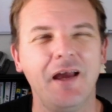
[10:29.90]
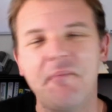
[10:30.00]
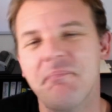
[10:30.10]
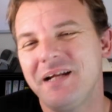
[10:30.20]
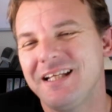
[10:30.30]

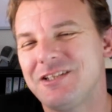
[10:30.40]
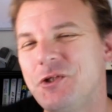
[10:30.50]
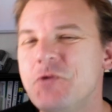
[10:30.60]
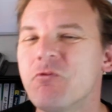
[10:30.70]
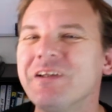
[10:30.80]
But do
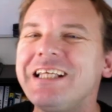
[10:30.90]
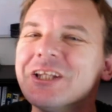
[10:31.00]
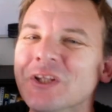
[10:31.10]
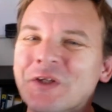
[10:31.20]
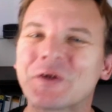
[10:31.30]
you really
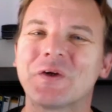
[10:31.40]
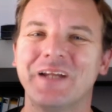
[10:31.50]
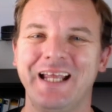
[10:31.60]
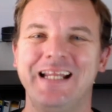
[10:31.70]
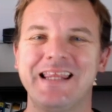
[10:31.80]
learn
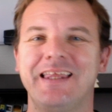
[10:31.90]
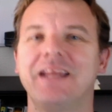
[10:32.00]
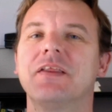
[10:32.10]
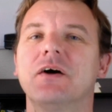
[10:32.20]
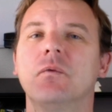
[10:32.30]

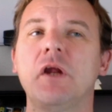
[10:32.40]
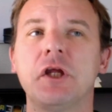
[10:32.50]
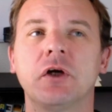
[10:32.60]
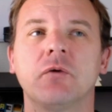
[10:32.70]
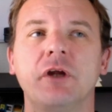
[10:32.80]
anything though
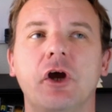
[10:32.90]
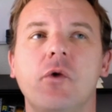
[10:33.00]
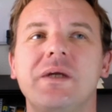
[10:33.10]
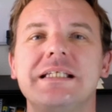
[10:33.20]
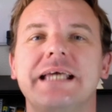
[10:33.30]
when you
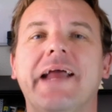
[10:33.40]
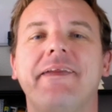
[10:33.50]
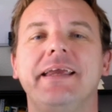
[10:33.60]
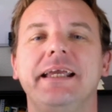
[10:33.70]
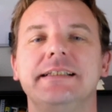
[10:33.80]
always take
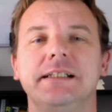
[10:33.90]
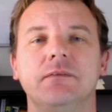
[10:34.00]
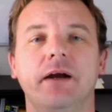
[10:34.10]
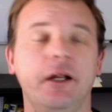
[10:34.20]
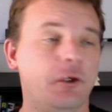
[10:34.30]
the easy
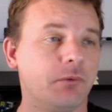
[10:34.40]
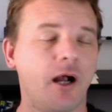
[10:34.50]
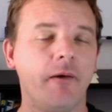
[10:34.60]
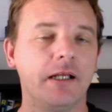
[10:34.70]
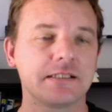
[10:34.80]
way? And you're
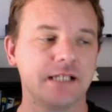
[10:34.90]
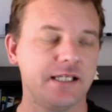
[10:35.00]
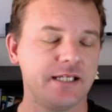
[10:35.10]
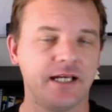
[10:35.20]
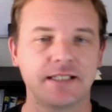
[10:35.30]
probably going to say
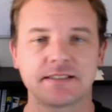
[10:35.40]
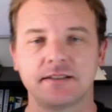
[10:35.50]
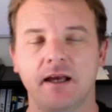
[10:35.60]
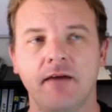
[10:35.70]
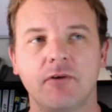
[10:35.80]

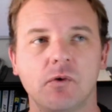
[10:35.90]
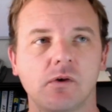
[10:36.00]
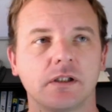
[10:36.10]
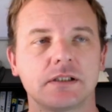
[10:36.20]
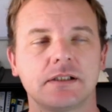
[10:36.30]
yes, of
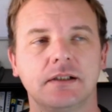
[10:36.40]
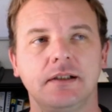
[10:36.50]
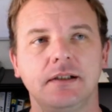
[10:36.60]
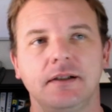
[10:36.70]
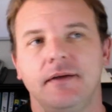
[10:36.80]
course.
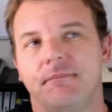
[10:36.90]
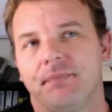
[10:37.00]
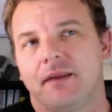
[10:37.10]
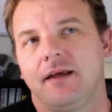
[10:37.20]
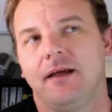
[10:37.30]

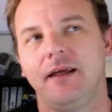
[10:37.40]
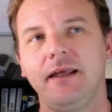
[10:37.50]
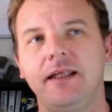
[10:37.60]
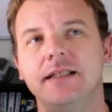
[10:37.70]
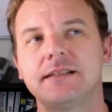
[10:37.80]

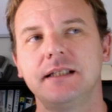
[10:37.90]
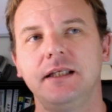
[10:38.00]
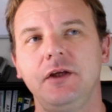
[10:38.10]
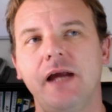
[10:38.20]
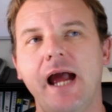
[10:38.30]

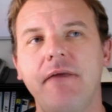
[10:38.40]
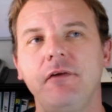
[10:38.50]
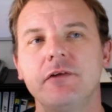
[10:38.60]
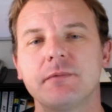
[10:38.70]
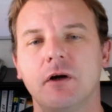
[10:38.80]
You have
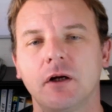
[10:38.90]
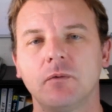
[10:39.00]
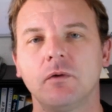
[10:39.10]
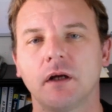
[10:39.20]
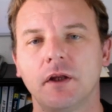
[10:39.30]
to do some
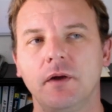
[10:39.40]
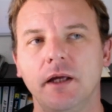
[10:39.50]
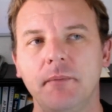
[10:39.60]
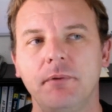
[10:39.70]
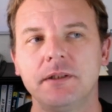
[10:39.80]
hard work. You
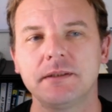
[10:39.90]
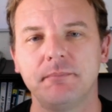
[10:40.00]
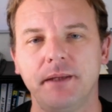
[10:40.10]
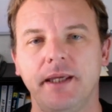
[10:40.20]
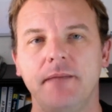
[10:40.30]
got to put
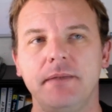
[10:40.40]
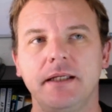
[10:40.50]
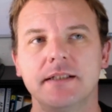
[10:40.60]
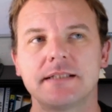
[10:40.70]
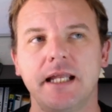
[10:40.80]
some pain
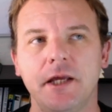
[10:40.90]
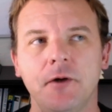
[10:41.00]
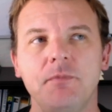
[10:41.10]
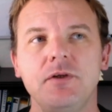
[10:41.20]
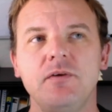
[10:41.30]
because that
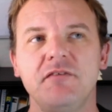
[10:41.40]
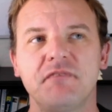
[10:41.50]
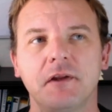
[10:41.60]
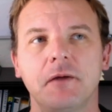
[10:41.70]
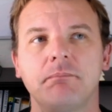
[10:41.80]
helps you
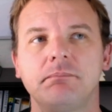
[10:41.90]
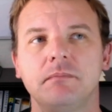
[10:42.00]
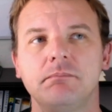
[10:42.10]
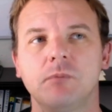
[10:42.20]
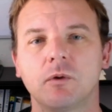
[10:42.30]
develop
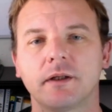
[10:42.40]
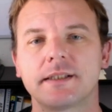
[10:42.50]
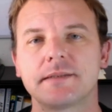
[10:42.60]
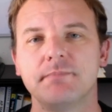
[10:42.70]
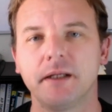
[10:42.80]
more
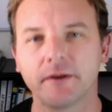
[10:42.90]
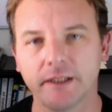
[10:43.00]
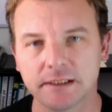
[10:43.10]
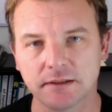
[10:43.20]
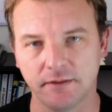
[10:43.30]

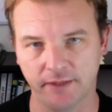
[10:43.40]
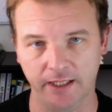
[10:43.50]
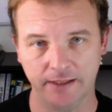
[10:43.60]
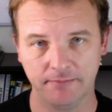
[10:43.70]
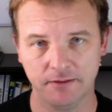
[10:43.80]
experience on
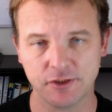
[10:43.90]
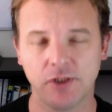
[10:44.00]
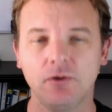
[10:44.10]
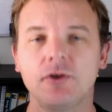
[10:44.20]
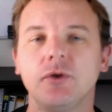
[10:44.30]
that.
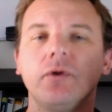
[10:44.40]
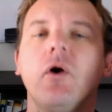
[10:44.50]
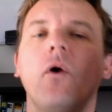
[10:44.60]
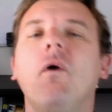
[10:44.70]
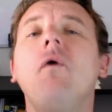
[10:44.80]
So you don't do
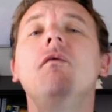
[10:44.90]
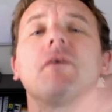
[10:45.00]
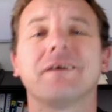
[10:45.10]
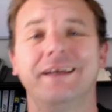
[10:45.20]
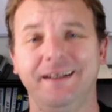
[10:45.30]
it
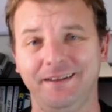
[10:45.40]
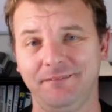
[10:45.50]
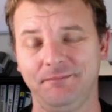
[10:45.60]
over again.